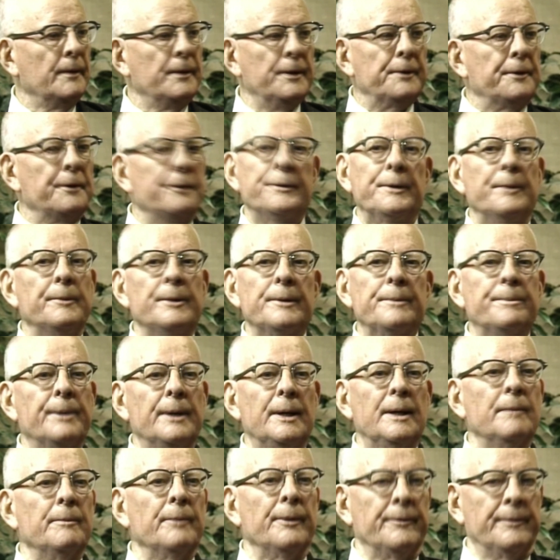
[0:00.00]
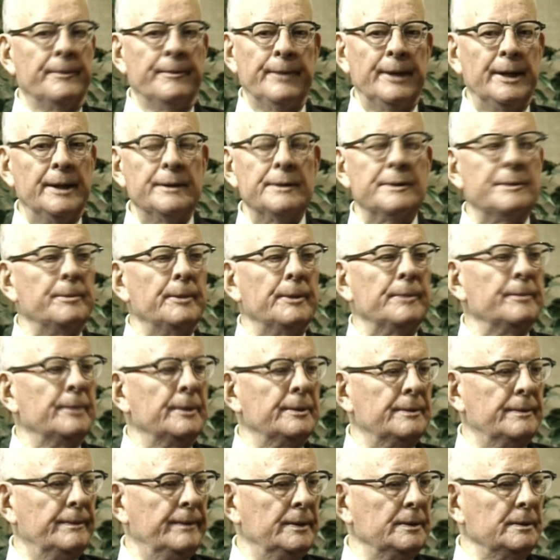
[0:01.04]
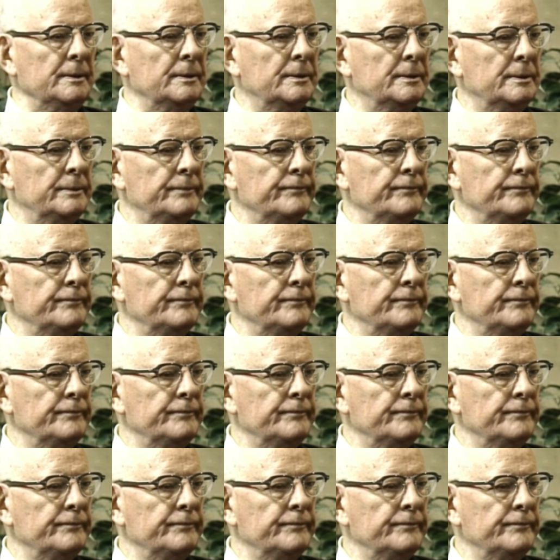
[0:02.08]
These are some of the problems that management must face.